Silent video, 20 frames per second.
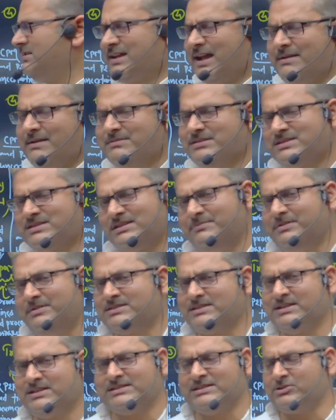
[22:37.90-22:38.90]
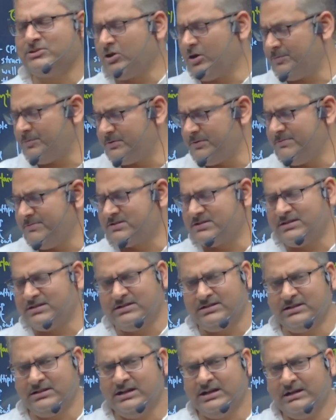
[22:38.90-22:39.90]
estimates, as I said, optimistic,
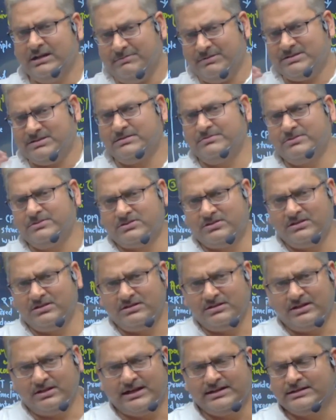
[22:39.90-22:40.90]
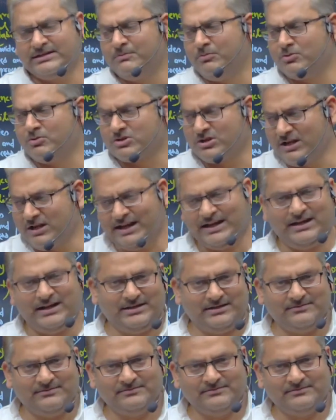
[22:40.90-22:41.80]
pessimistic, and the most likely.